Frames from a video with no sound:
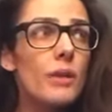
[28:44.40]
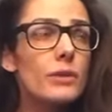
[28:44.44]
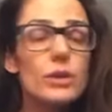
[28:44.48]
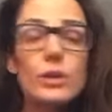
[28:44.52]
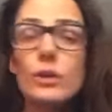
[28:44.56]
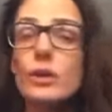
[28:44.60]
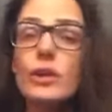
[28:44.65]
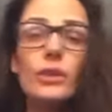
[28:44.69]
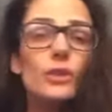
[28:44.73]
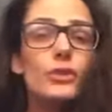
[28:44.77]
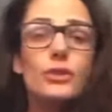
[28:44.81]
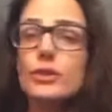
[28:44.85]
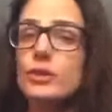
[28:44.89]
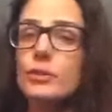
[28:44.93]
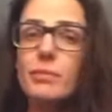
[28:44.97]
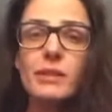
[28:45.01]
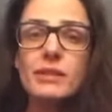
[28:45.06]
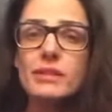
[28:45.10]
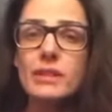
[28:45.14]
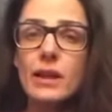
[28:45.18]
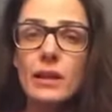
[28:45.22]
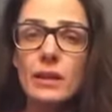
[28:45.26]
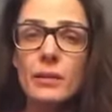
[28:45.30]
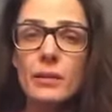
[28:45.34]
You can choose to
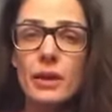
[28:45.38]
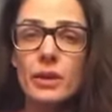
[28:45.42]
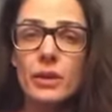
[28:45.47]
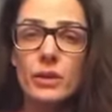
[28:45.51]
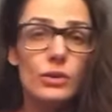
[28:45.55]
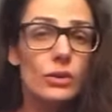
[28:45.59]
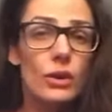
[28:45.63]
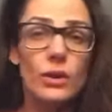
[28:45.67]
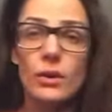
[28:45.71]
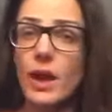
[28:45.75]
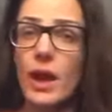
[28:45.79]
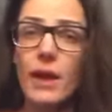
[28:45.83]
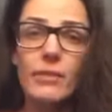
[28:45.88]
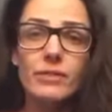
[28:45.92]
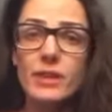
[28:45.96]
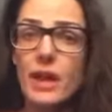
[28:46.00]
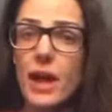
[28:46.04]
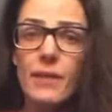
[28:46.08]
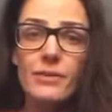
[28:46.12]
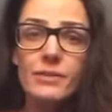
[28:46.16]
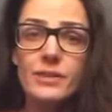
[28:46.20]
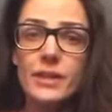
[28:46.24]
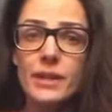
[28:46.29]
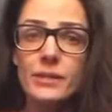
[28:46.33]
be celibate. You don't have to
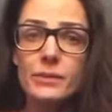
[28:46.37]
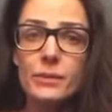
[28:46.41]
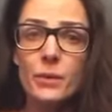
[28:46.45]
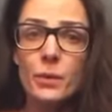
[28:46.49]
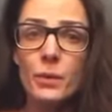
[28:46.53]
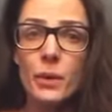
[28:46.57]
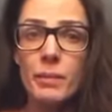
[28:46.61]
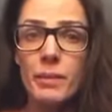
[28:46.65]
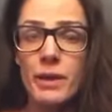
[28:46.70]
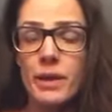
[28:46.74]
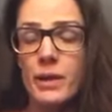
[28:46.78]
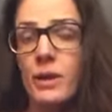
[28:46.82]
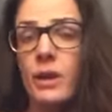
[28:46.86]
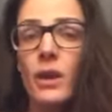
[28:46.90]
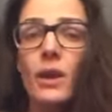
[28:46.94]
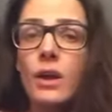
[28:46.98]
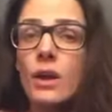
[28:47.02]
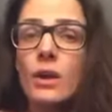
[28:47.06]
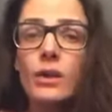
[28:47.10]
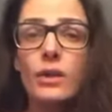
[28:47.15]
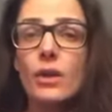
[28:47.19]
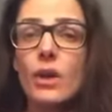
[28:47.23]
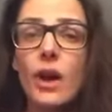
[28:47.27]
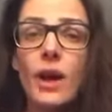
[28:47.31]
have sex with women.
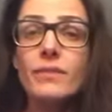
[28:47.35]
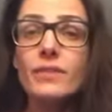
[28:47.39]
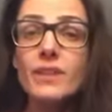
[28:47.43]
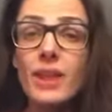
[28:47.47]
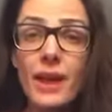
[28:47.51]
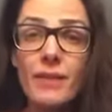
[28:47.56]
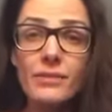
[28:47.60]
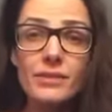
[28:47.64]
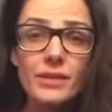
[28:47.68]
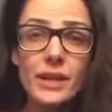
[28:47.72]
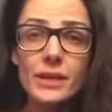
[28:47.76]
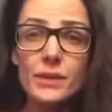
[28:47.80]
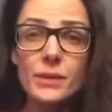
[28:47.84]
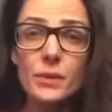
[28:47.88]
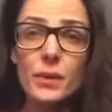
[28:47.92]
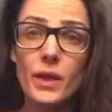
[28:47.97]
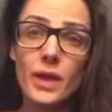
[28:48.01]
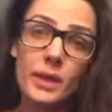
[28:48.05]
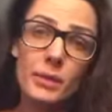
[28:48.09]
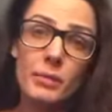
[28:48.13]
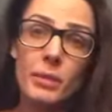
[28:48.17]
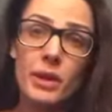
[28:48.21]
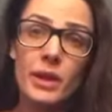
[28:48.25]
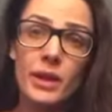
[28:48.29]
You don't have to have sex with
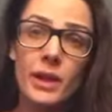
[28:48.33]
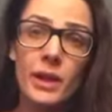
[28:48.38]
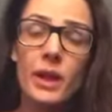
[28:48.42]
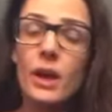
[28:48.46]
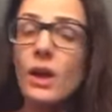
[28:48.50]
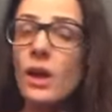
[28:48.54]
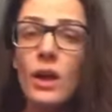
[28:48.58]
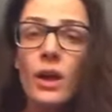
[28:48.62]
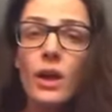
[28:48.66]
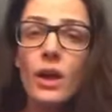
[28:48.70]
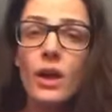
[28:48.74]
anybody.